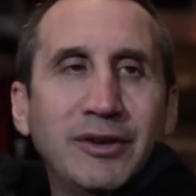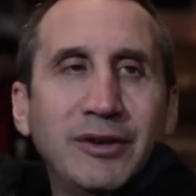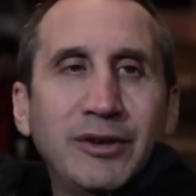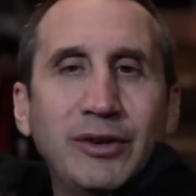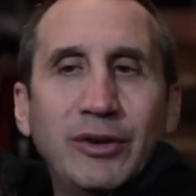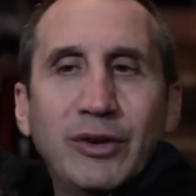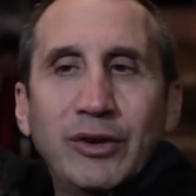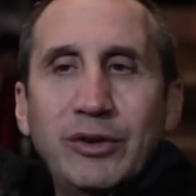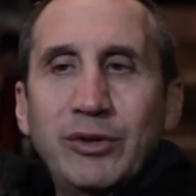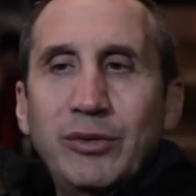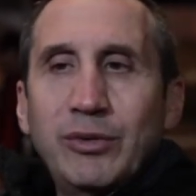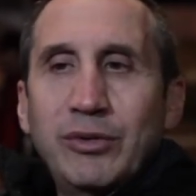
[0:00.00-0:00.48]

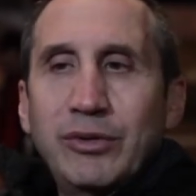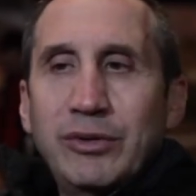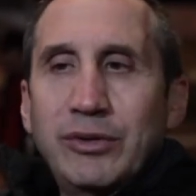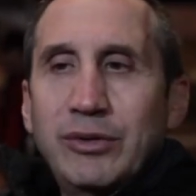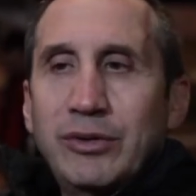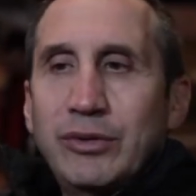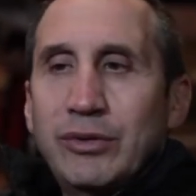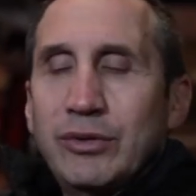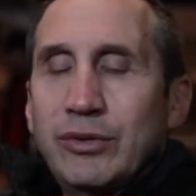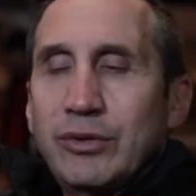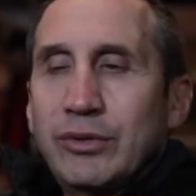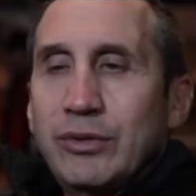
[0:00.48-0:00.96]

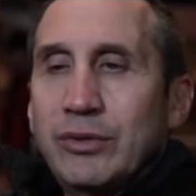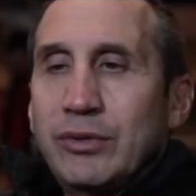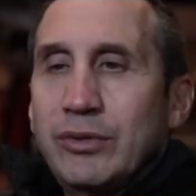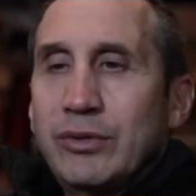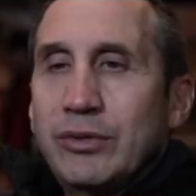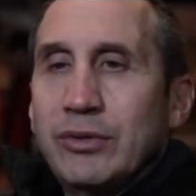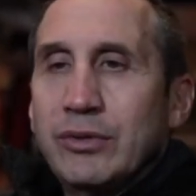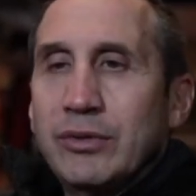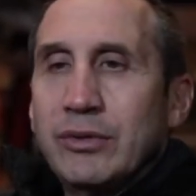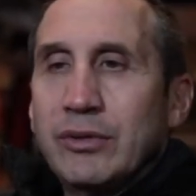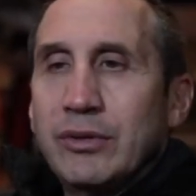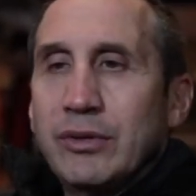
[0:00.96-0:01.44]

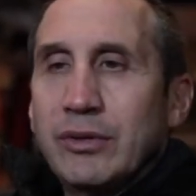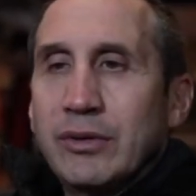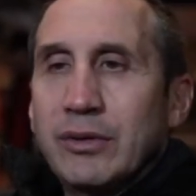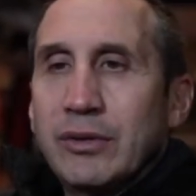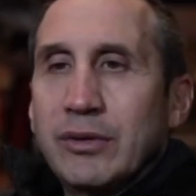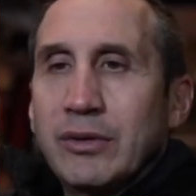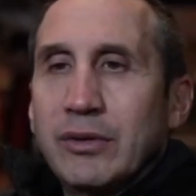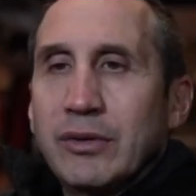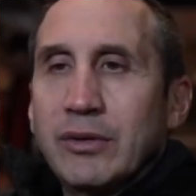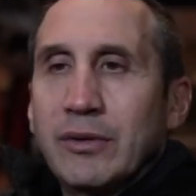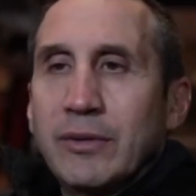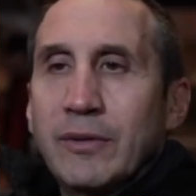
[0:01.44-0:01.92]
Mm-hmm.
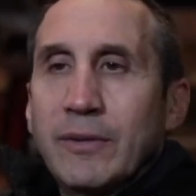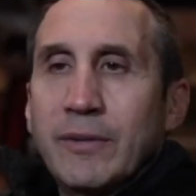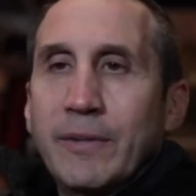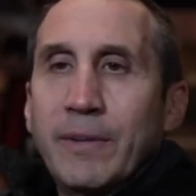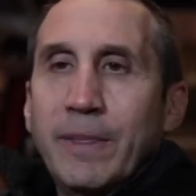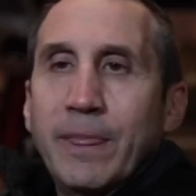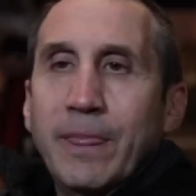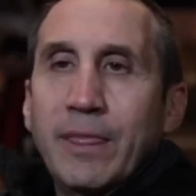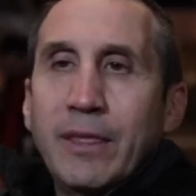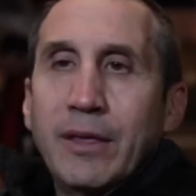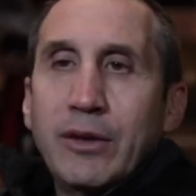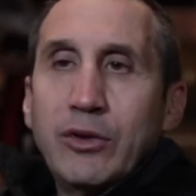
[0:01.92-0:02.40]

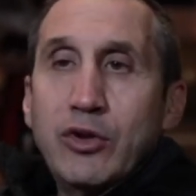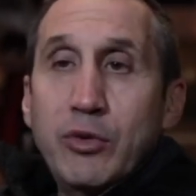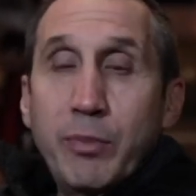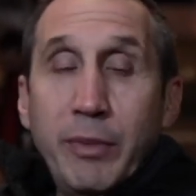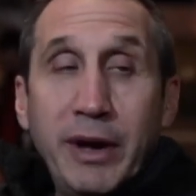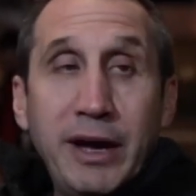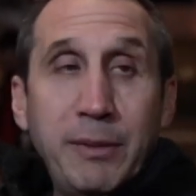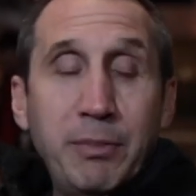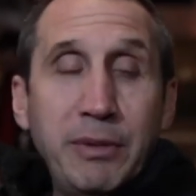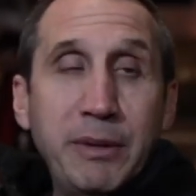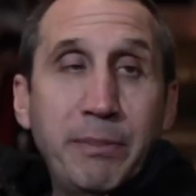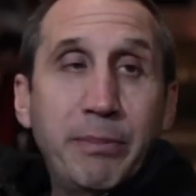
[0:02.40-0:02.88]
You
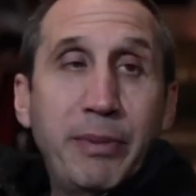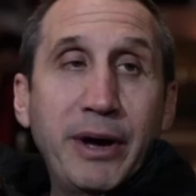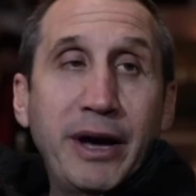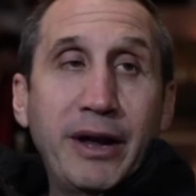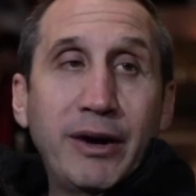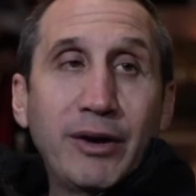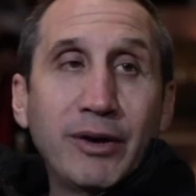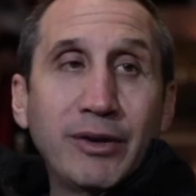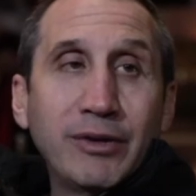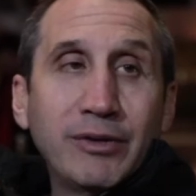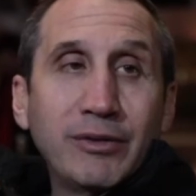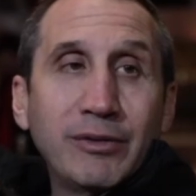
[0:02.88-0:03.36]
made me
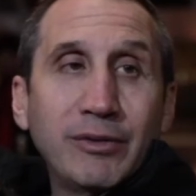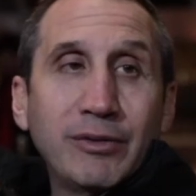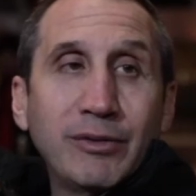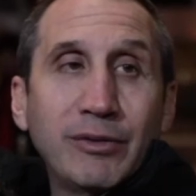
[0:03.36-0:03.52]
better,